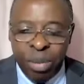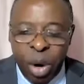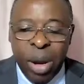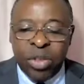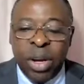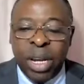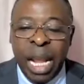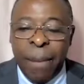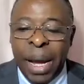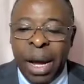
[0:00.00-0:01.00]
But we're
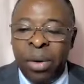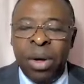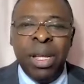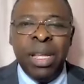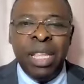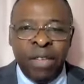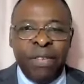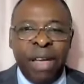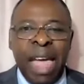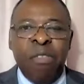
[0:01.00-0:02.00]
talking about
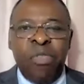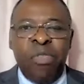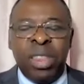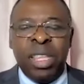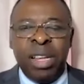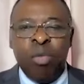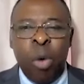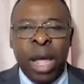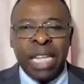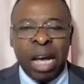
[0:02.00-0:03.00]
if everything
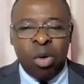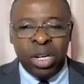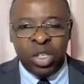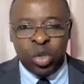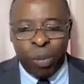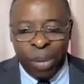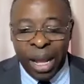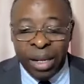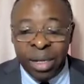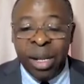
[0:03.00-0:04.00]
went according to
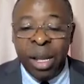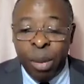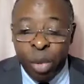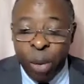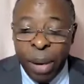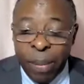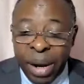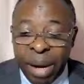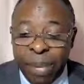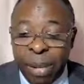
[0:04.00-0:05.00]
plan, proper
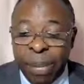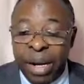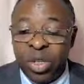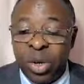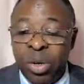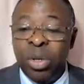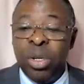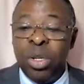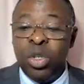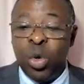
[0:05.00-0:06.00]
preparation
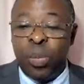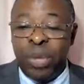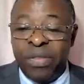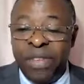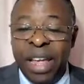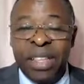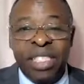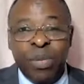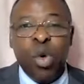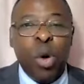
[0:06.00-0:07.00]
should
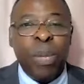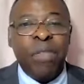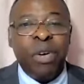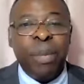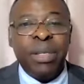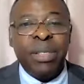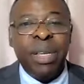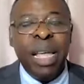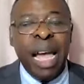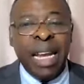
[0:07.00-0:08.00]
prevent poor performance.
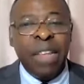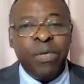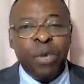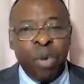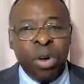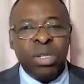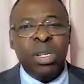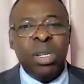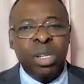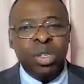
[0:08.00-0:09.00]
And if you
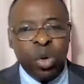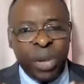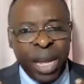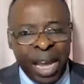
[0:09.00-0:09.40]
want to be